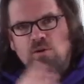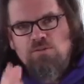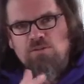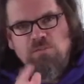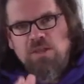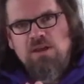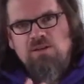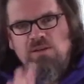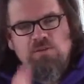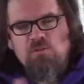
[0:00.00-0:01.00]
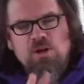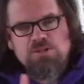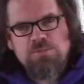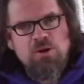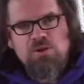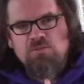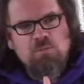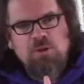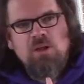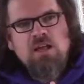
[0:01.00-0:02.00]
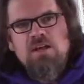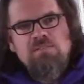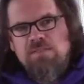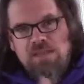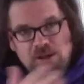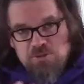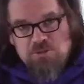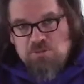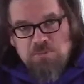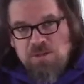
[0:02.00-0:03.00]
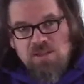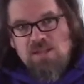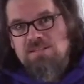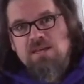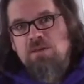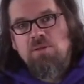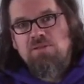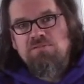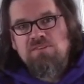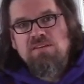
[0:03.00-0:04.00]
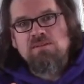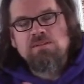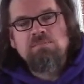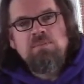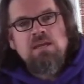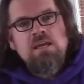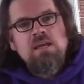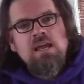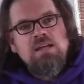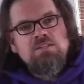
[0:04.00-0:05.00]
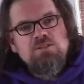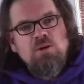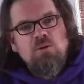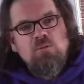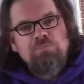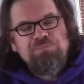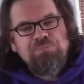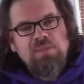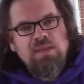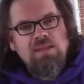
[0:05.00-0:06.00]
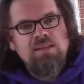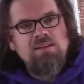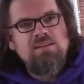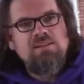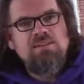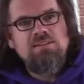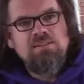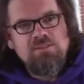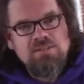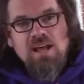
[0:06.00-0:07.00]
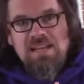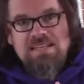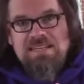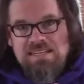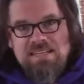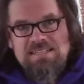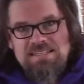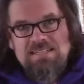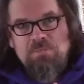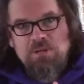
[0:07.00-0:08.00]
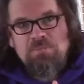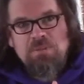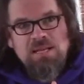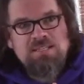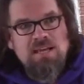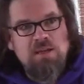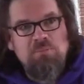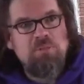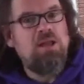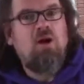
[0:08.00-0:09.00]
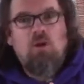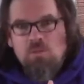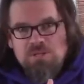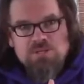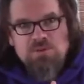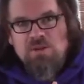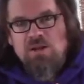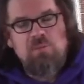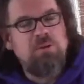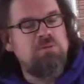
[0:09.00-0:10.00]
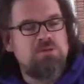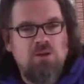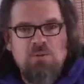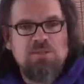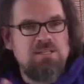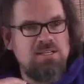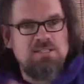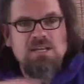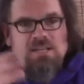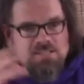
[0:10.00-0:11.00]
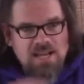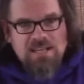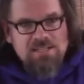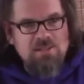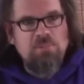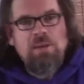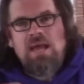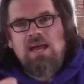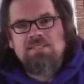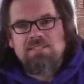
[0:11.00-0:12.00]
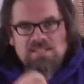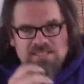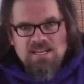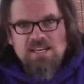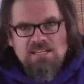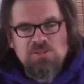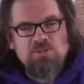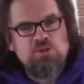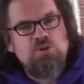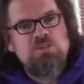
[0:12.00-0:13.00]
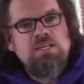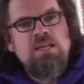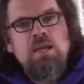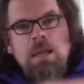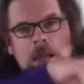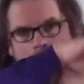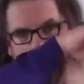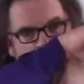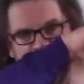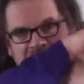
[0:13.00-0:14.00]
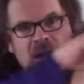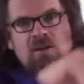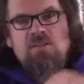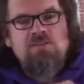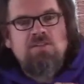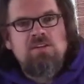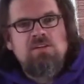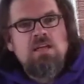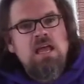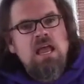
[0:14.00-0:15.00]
if you've watched American football, the kickers don't spend a lot of time on the field. And so Scotty didn't get to see much play time, but he always suited up. He was always in his tiny little pads and his tiny little jersey, and he'd be out on the field.